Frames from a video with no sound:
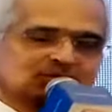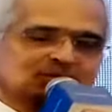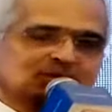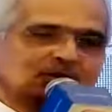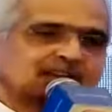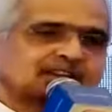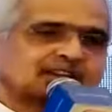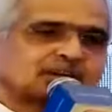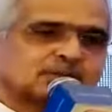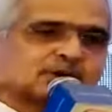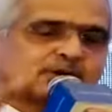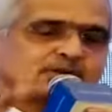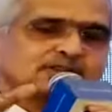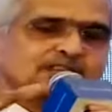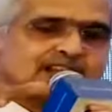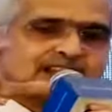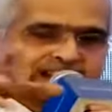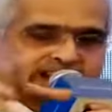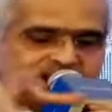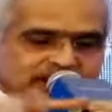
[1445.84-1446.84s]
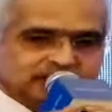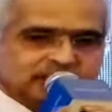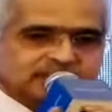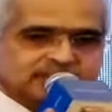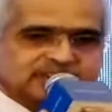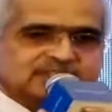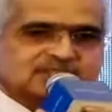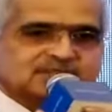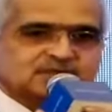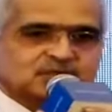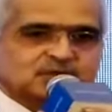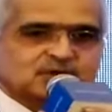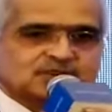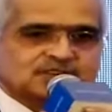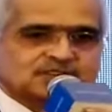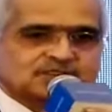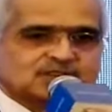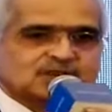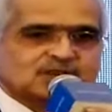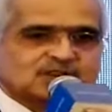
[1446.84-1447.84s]
about that? Let me first
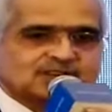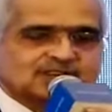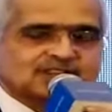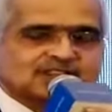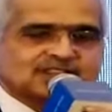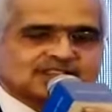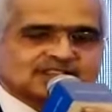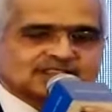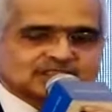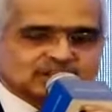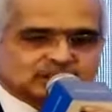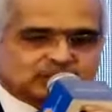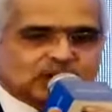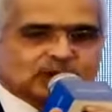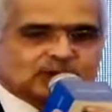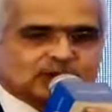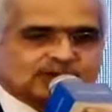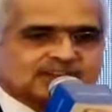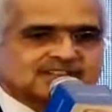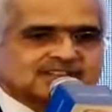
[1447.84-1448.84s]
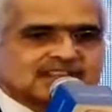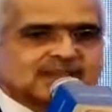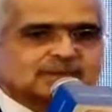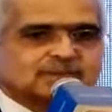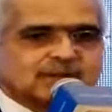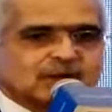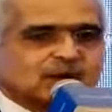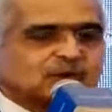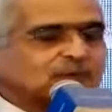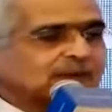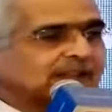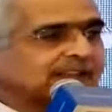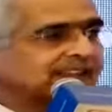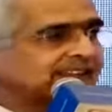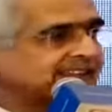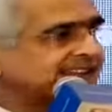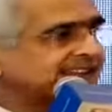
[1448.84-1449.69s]
focus on the ball which I am now playing.